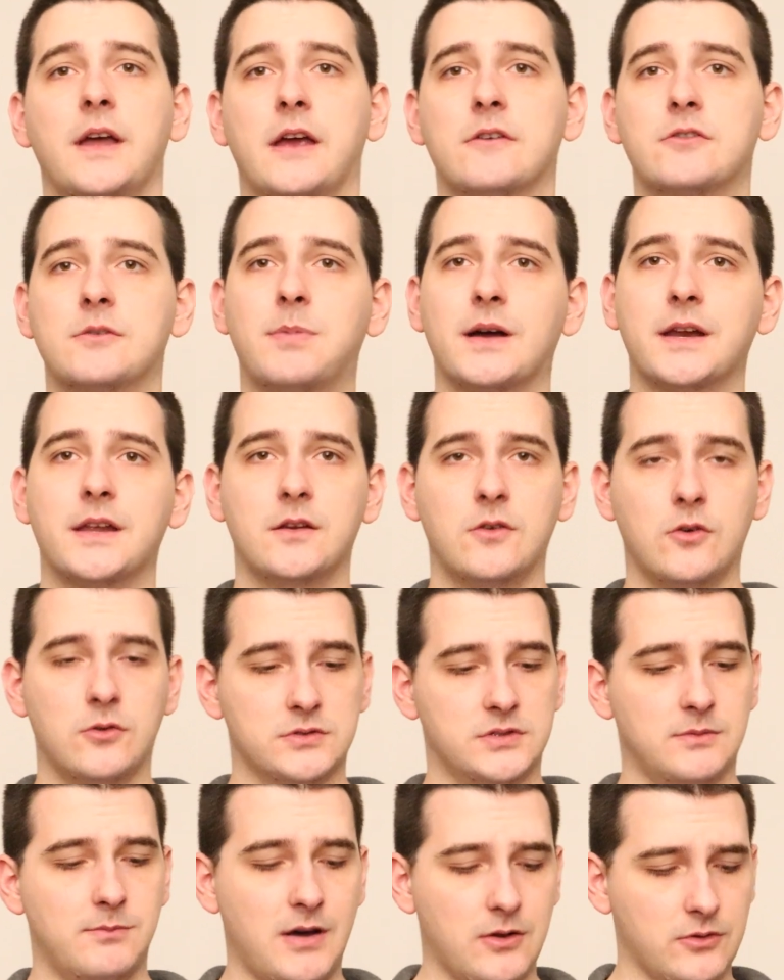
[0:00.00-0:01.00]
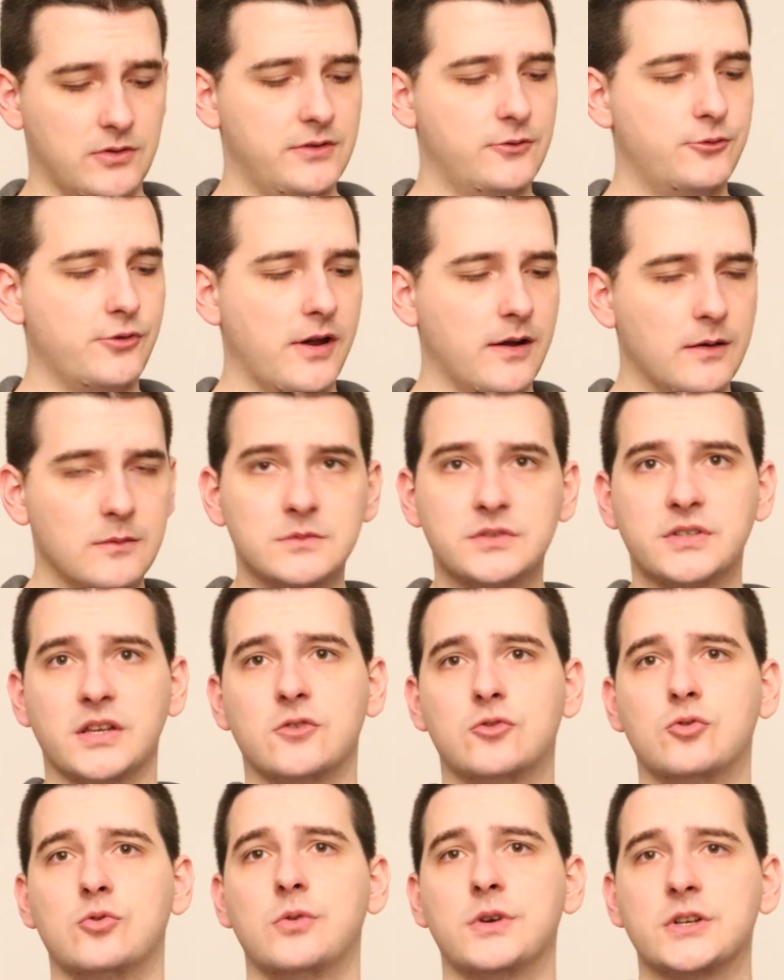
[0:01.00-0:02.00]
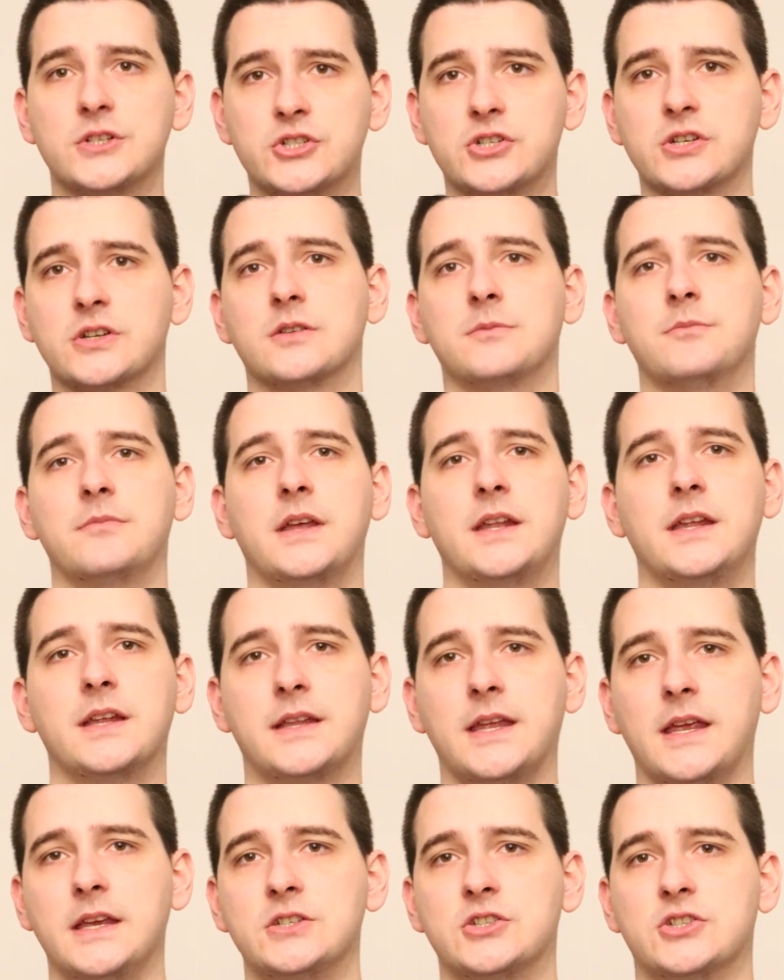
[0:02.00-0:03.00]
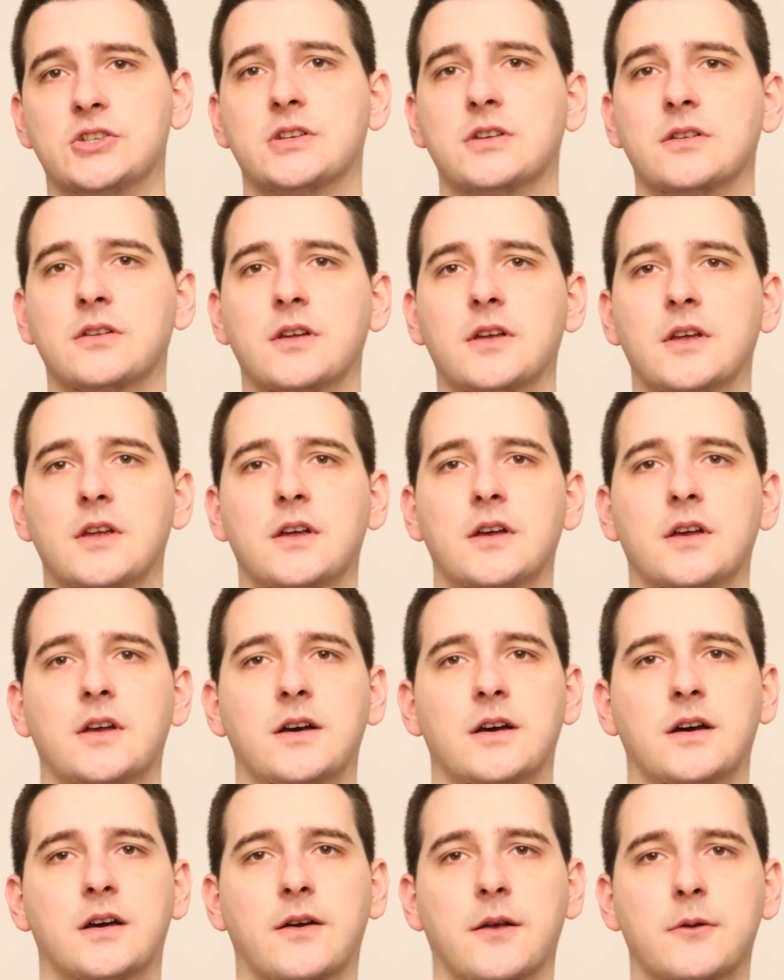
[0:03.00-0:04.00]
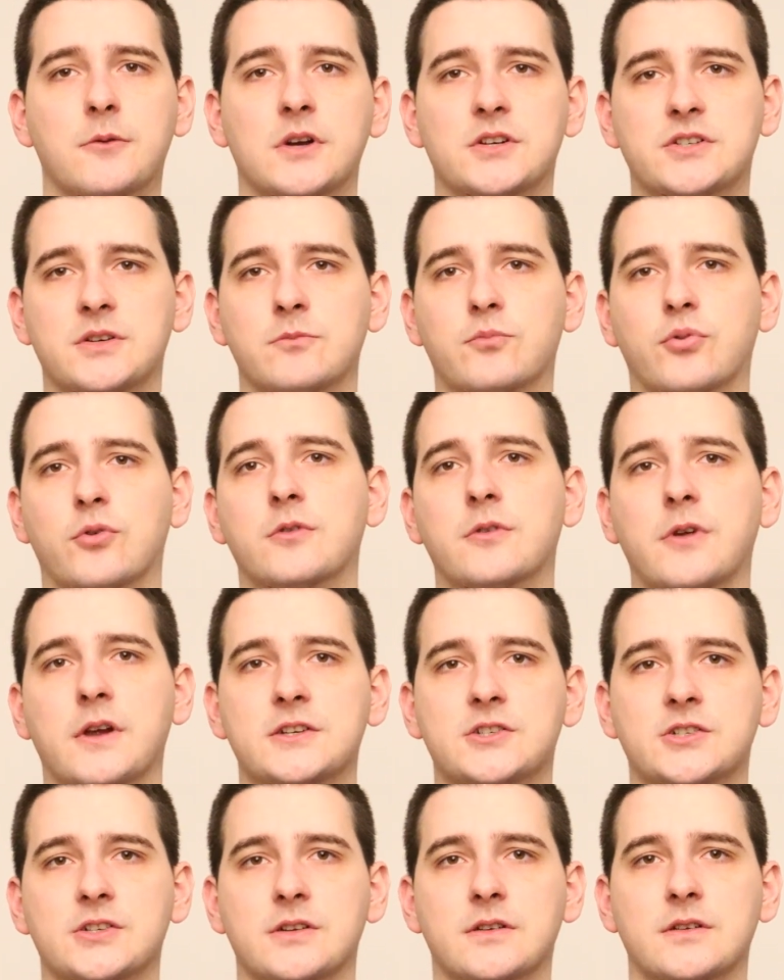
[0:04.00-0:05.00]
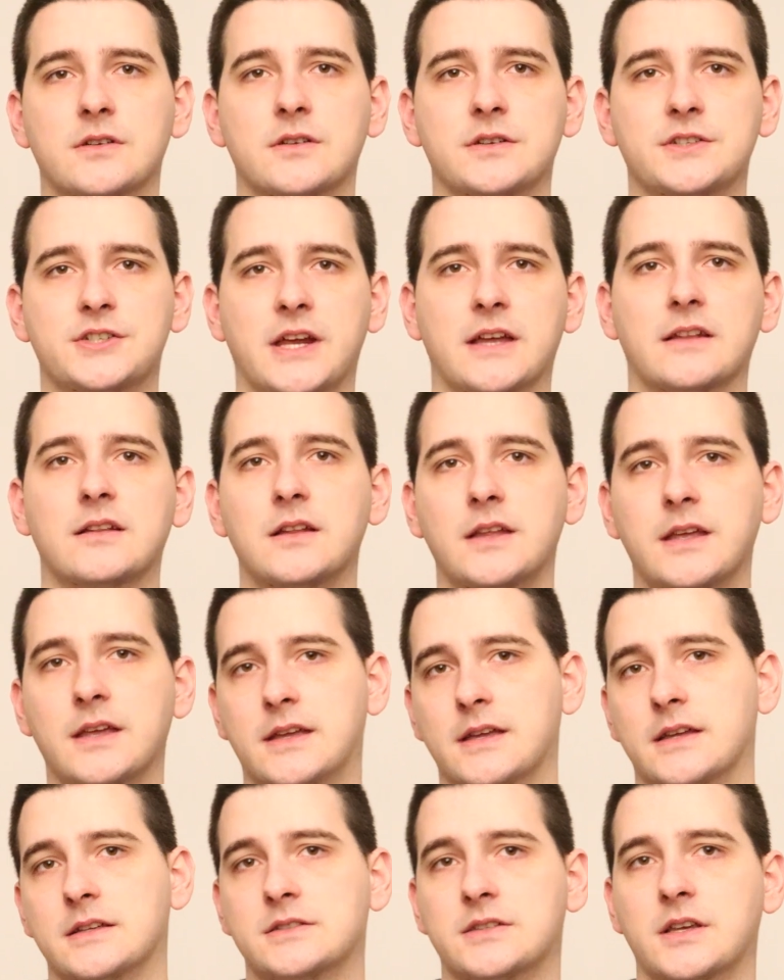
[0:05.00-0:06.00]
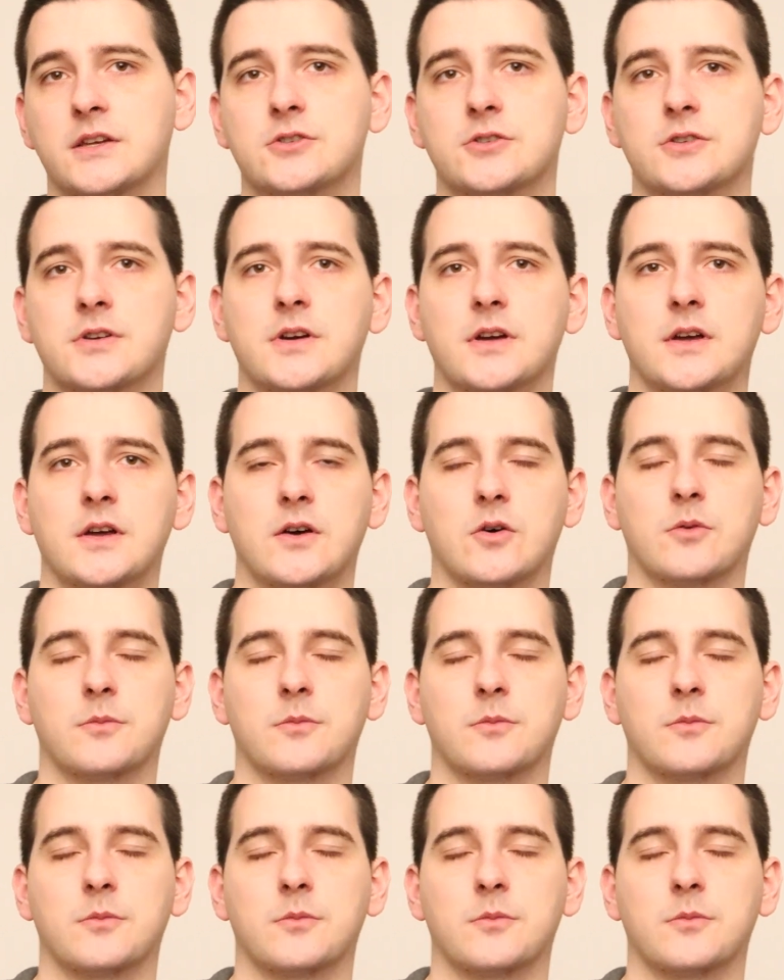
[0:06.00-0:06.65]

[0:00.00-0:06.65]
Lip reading: Everybody knows about dreams, intuition, meditation, regression, progression, channeling, etc.